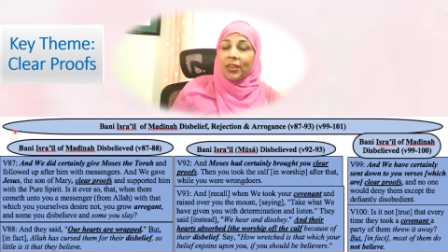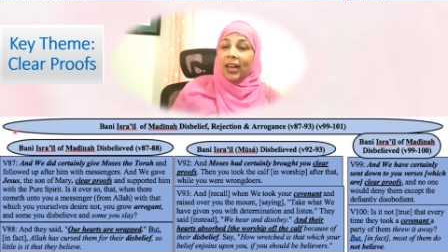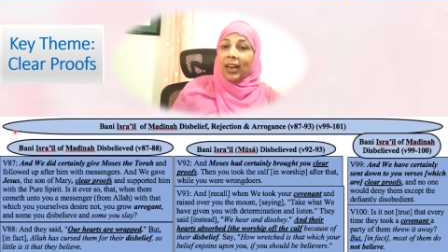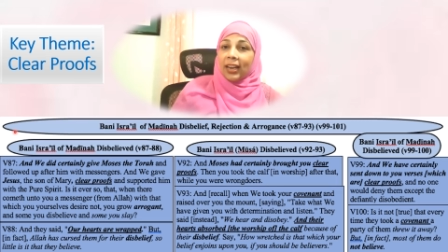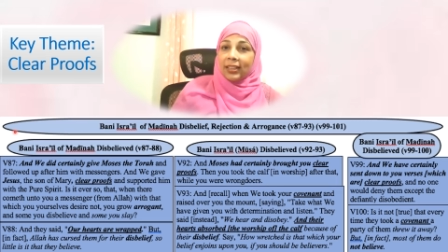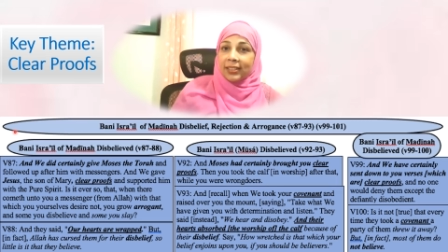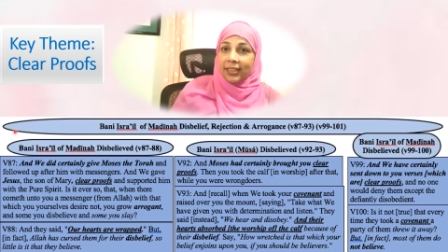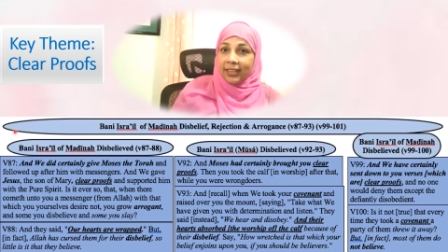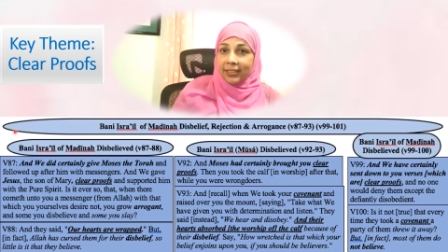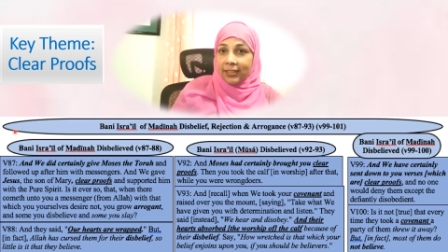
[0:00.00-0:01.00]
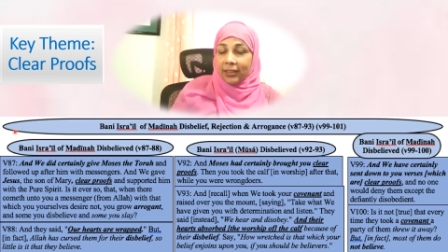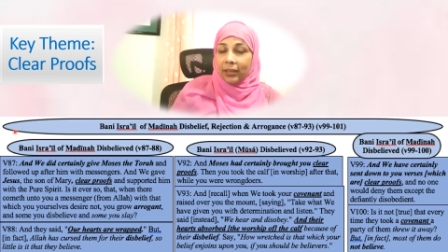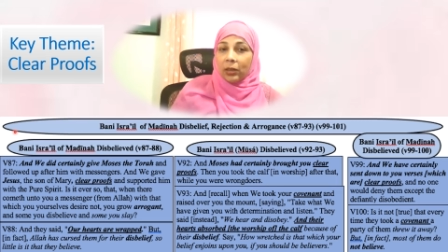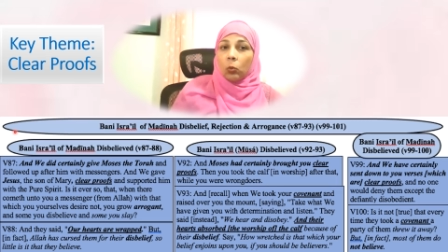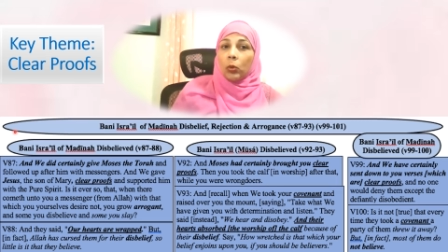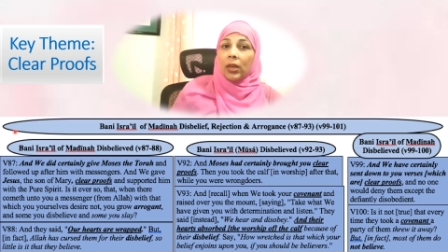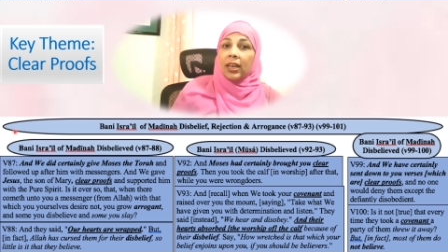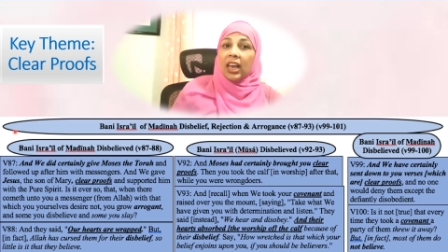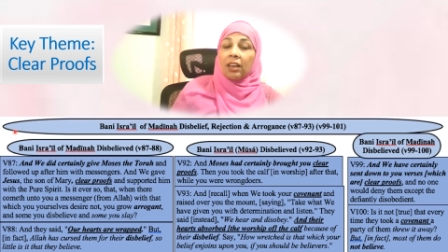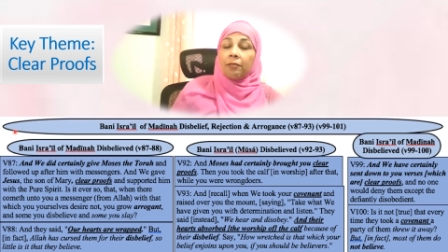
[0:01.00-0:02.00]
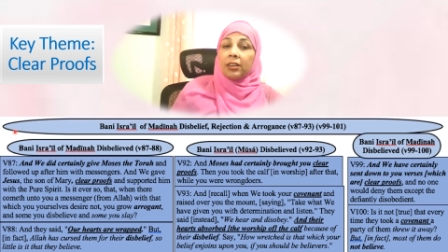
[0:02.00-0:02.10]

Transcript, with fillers: Allah says, "We gave